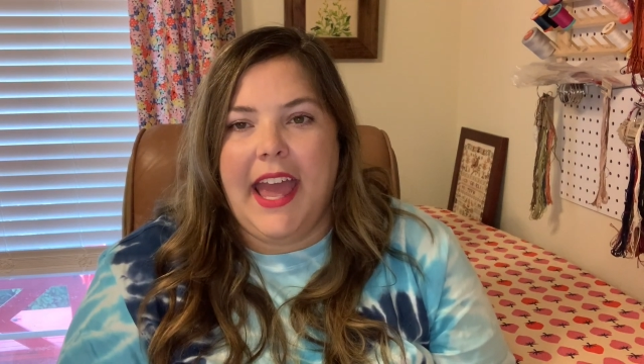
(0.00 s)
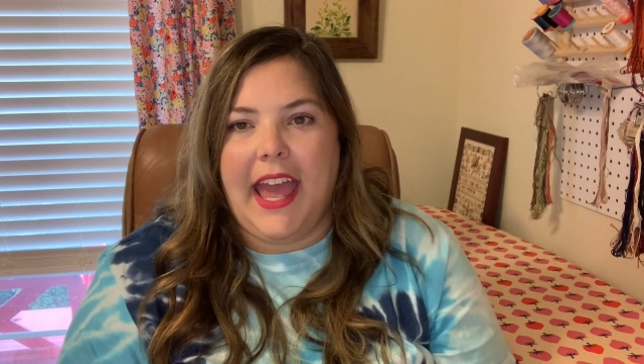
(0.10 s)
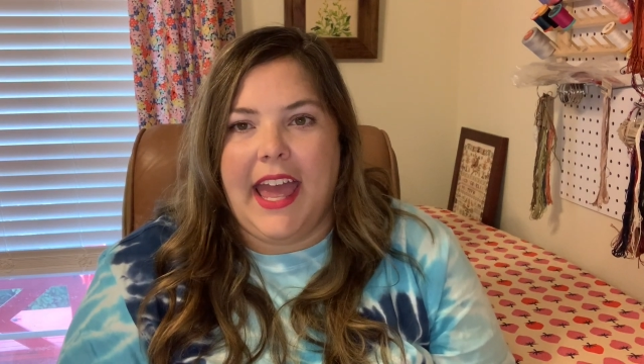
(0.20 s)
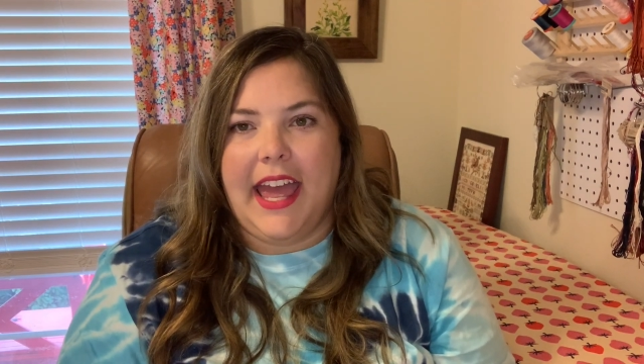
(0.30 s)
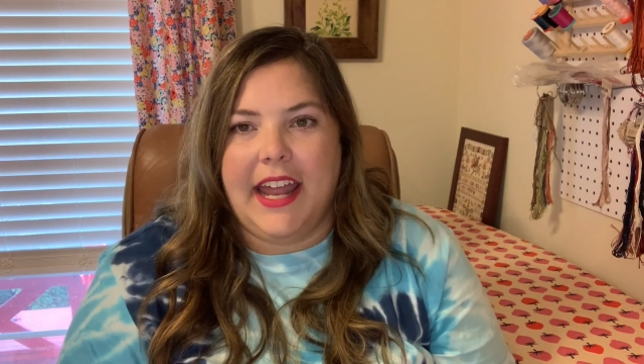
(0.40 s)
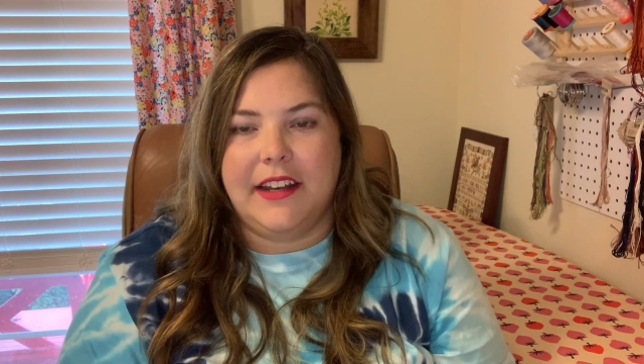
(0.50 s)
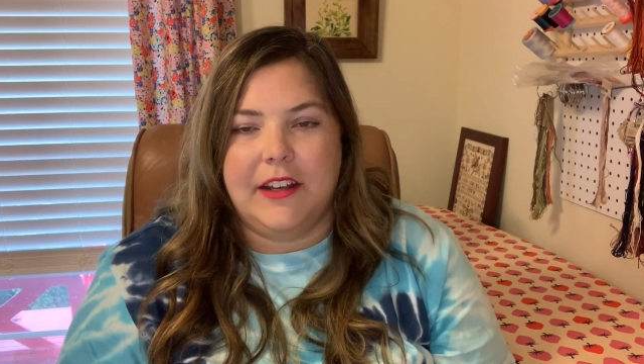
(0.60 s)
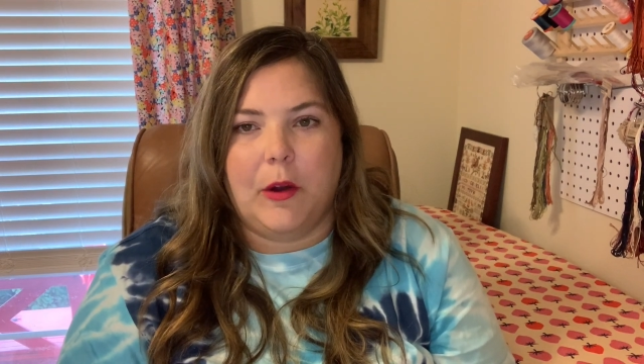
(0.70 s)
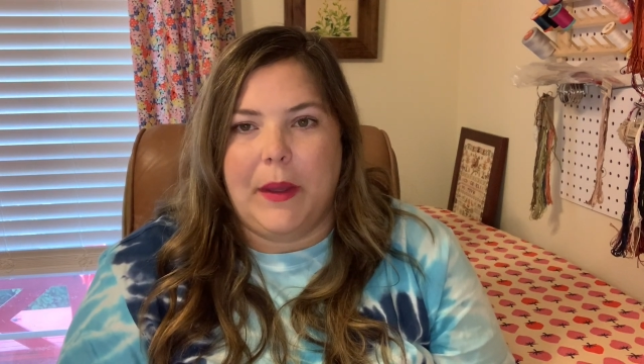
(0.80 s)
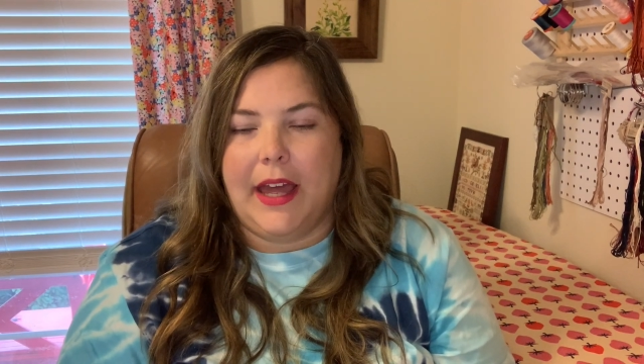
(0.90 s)
and, you
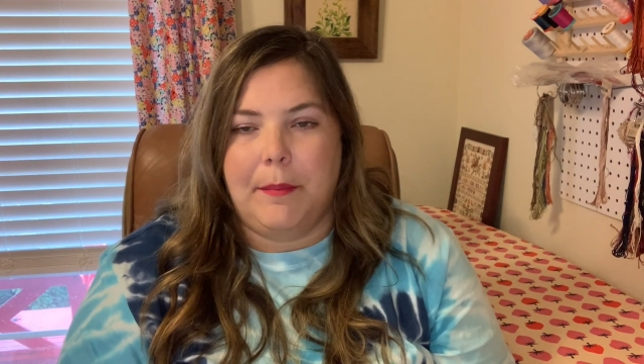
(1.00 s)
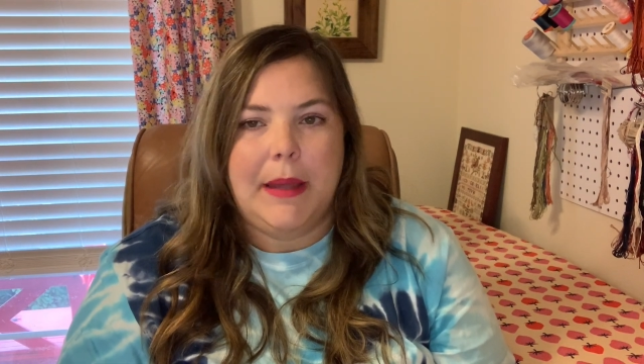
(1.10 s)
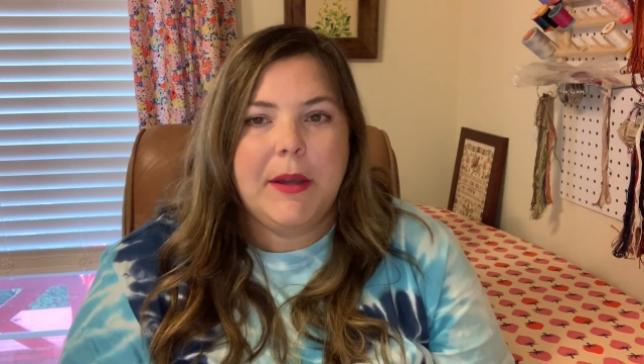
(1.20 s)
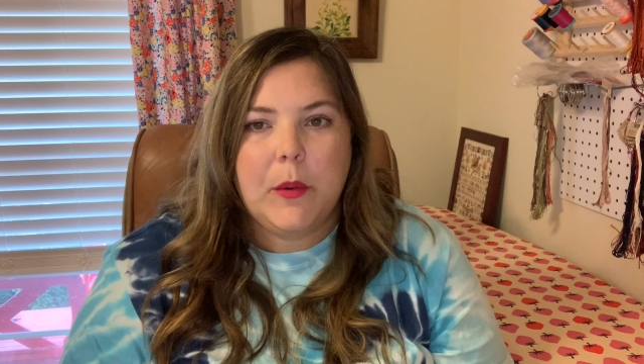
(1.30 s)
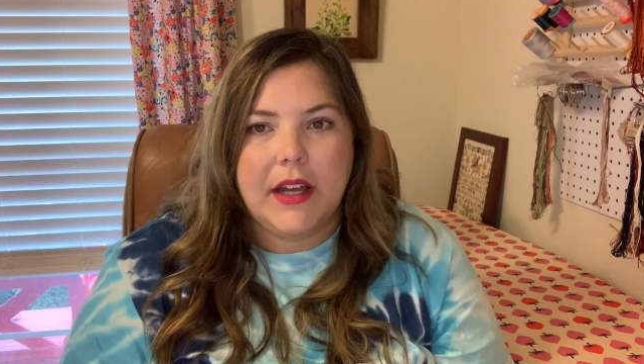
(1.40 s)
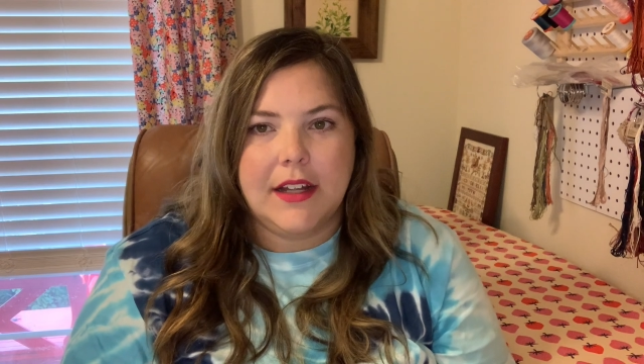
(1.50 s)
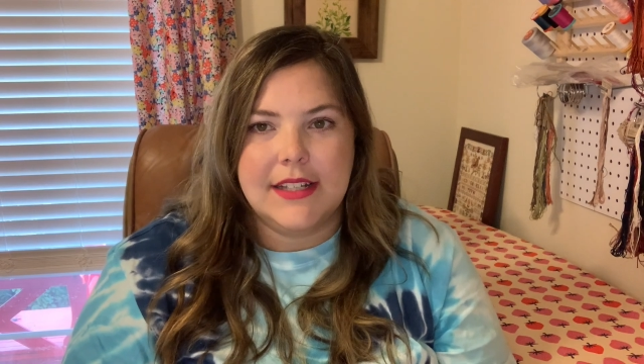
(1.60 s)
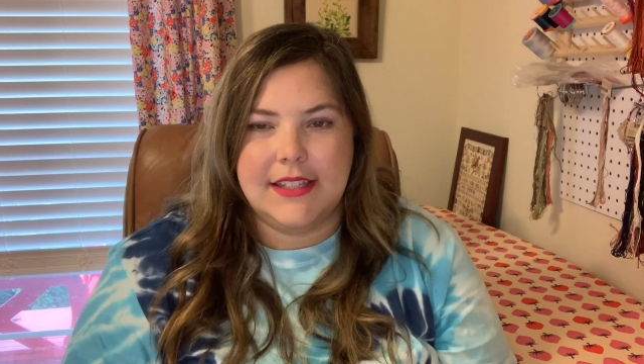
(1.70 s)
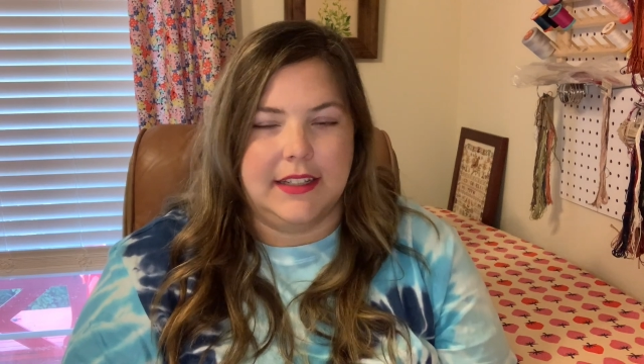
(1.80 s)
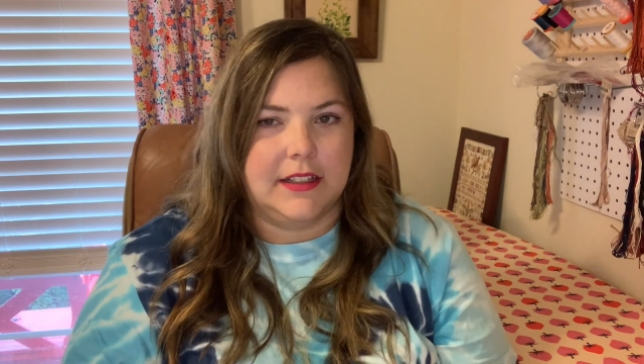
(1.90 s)
know, we had baby
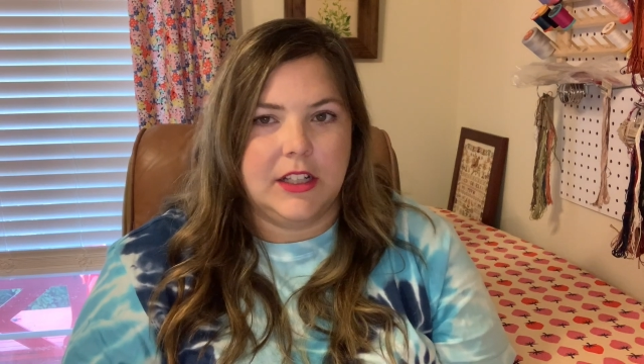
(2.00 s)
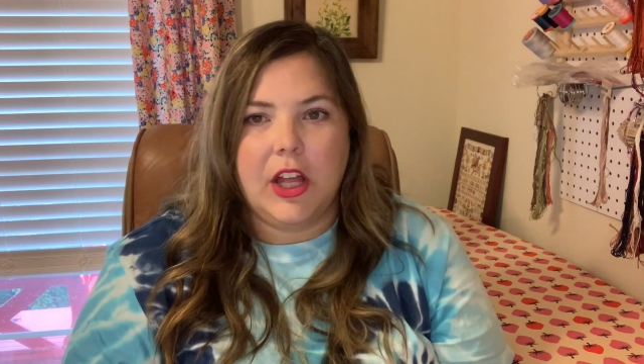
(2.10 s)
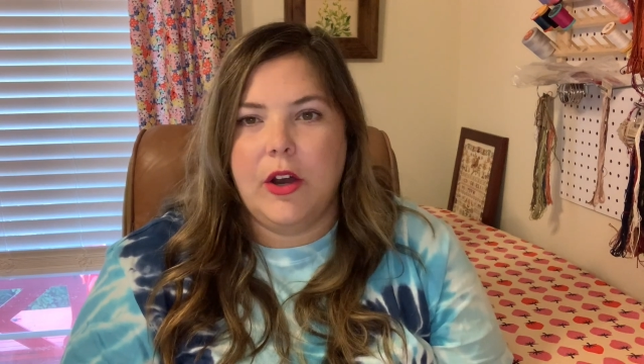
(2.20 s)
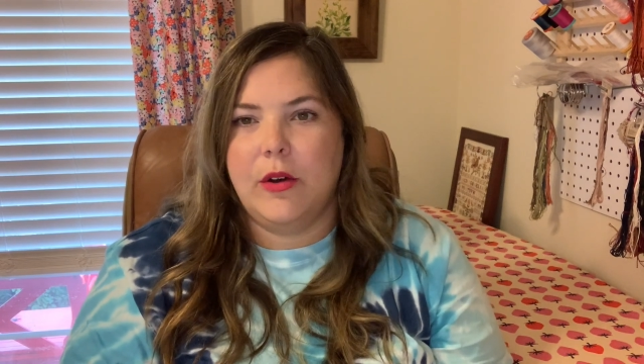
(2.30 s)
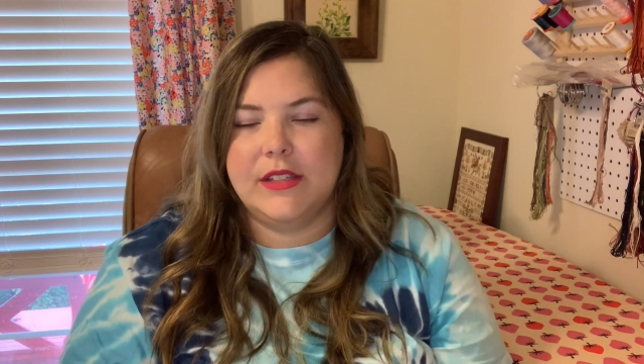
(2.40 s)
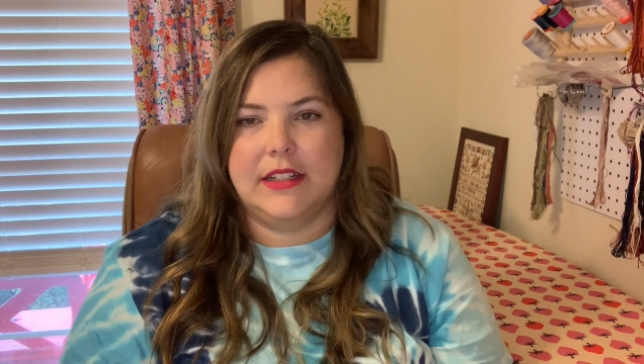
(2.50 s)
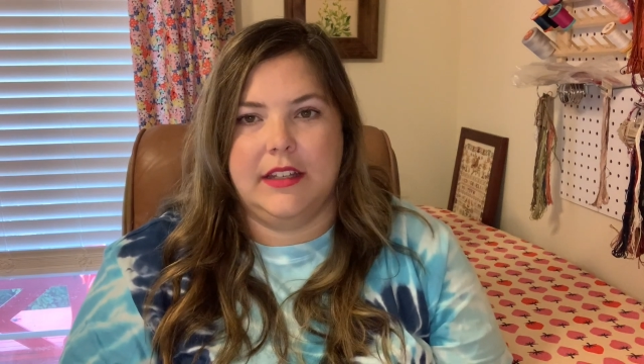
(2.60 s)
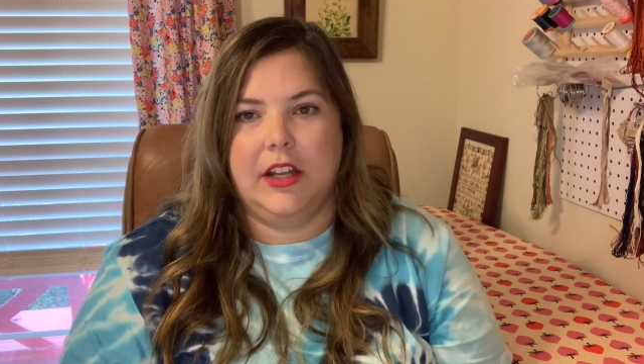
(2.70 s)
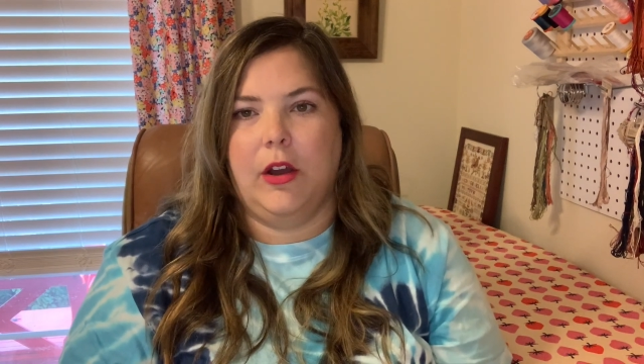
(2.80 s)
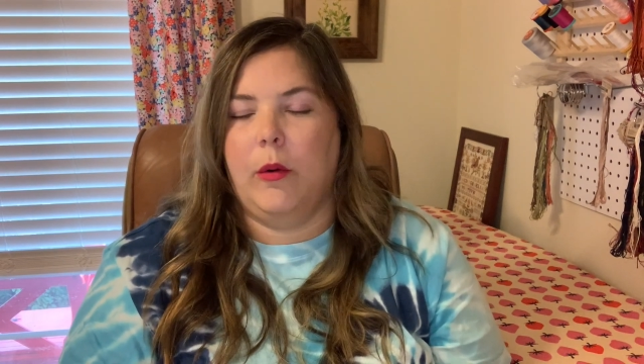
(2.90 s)
quilts and clothes,
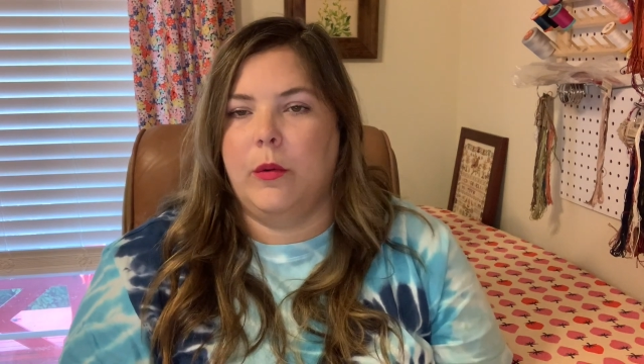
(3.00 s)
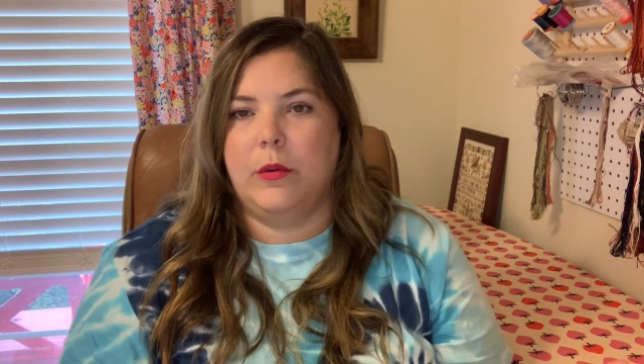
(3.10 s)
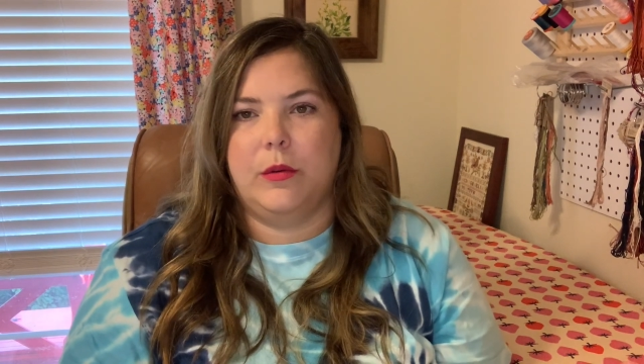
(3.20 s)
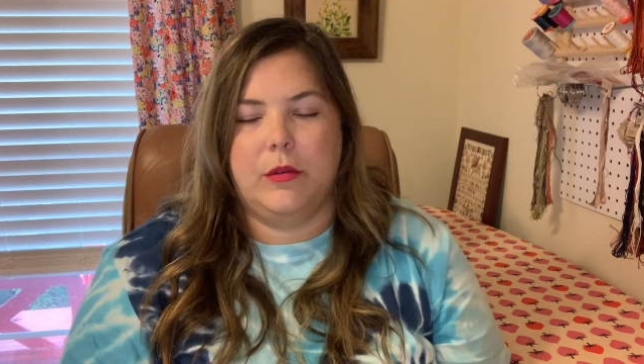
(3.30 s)
and, you know,